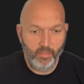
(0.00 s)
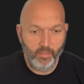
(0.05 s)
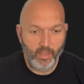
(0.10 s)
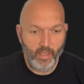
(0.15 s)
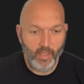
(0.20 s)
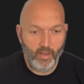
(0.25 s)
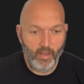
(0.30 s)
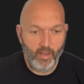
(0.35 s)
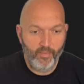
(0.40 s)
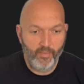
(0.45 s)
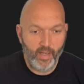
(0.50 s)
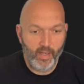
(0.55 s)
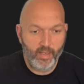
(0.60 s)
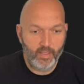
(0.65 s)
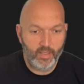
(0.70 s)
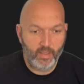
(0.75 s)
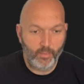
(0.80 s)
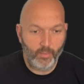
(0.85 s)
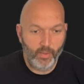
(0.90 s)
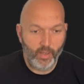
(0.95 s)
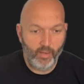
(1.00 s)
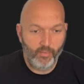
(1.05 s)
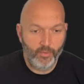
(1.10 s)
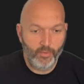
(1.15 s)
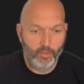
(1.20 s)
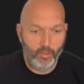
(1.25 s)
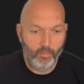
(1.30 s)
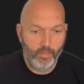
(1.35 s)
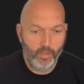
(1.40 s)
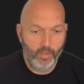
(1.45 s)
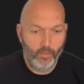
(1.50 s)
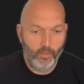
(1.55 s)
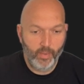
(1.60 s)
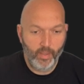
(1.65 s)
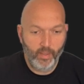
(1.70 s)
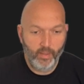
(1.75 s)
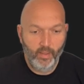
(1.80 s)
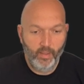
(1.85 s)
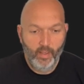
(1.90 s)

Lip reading: but now I've added some GraphQL middleware.